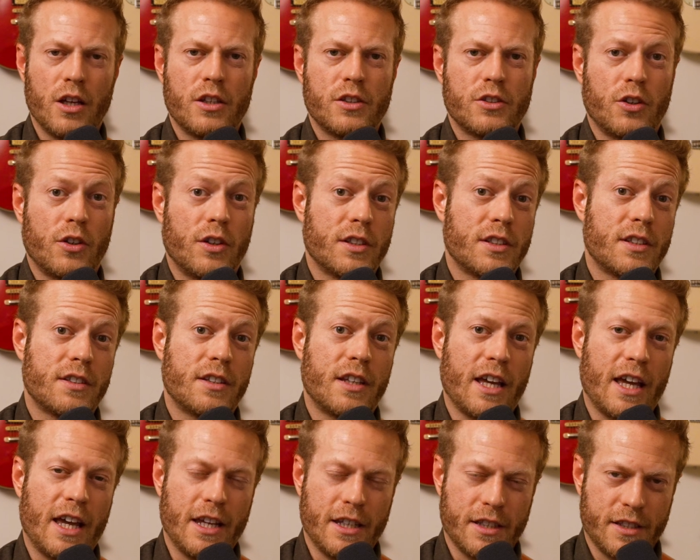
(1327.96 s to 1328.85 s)
this is the
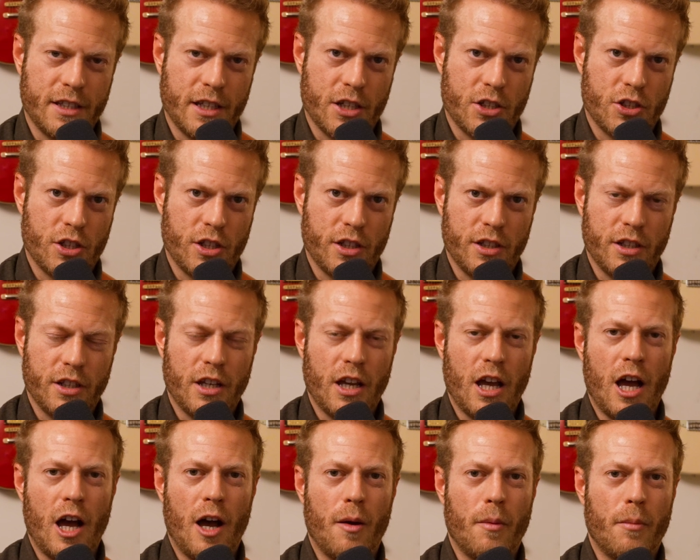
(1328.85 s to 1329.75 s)
A section,
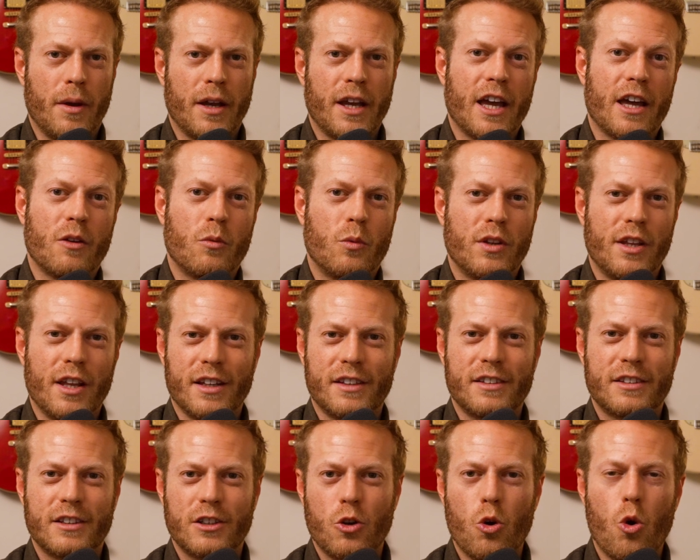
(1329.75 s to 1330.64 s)
again with
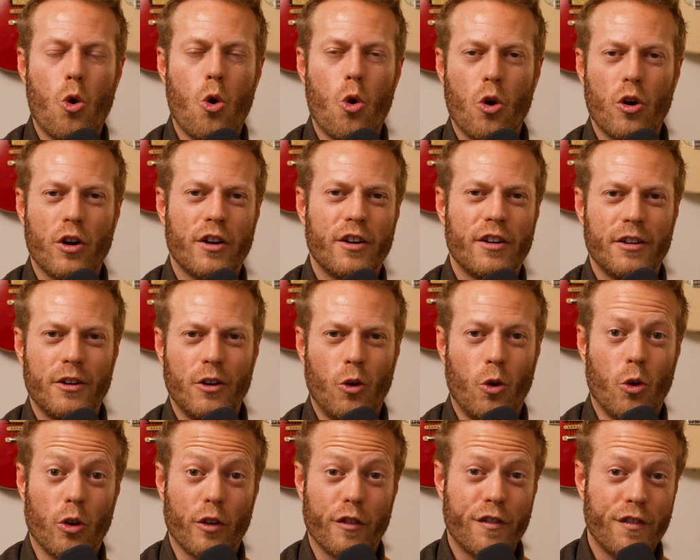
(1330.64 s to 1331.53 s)
that chord
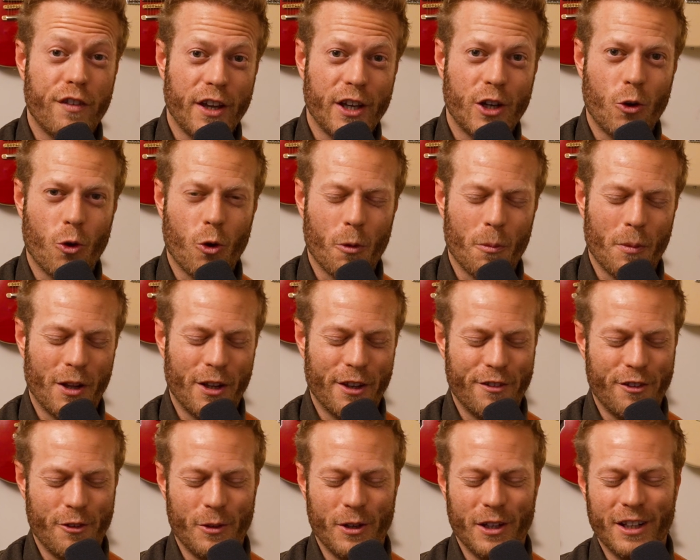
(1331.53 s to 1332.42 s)
or fake chord melody,
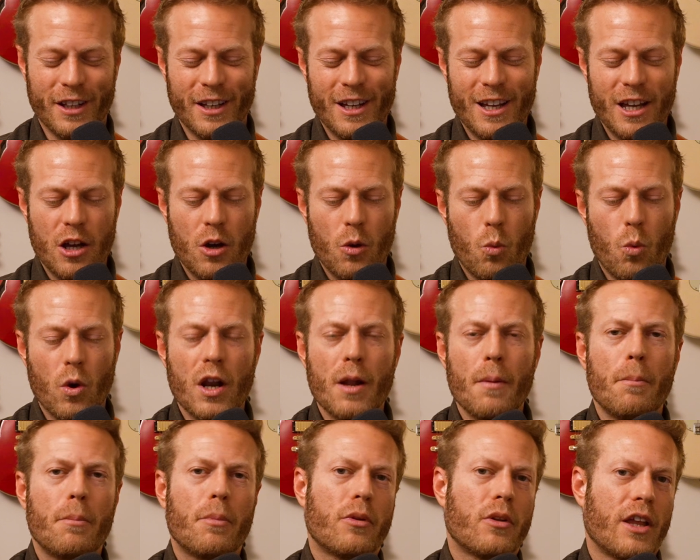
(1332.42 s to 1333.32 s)
if you will. What
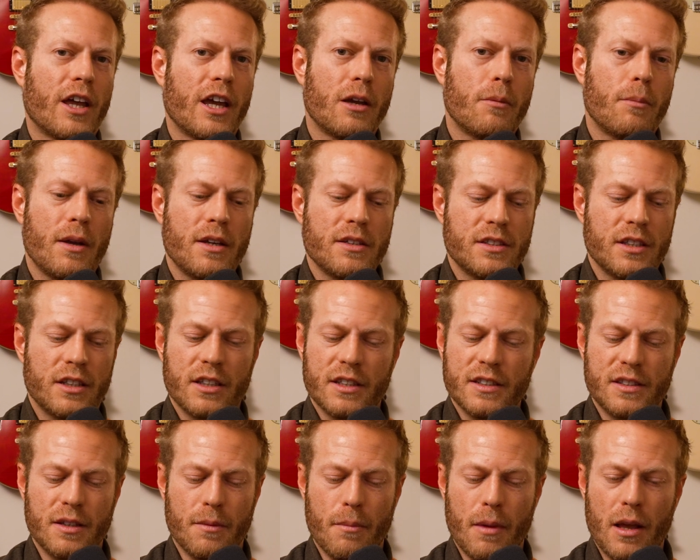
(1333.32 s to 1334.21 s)
I'm playing basically
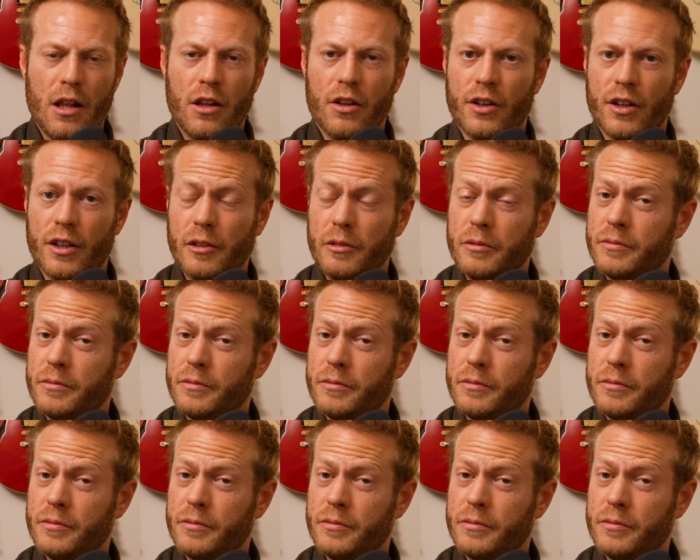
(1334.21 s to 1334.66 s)
is the melody,